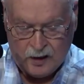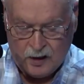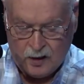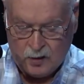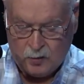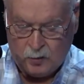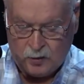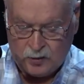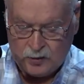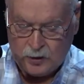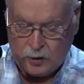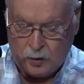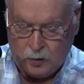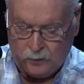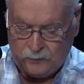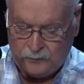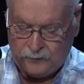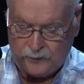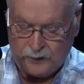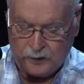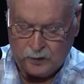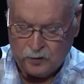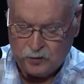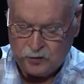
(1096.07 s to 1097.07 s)
where the
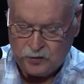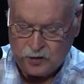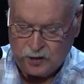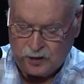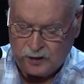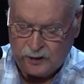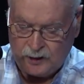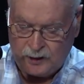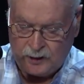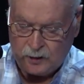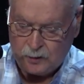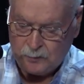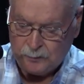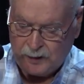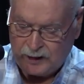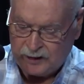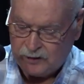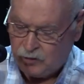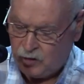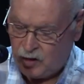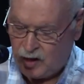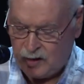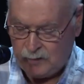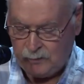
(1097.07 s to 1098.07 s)
Oatfields and later my
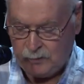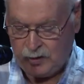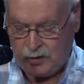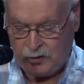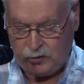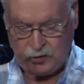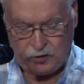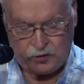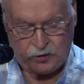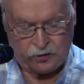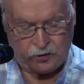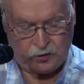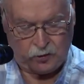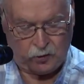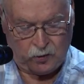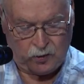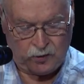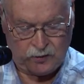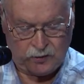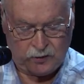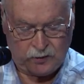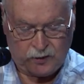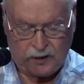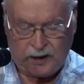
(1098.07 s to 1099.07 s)
grandmother
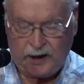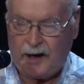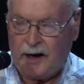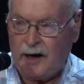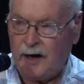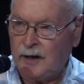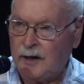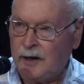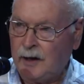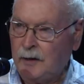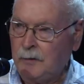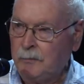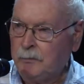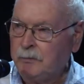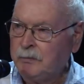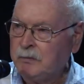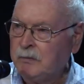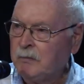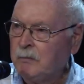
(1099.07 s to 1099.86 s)
stored their canning.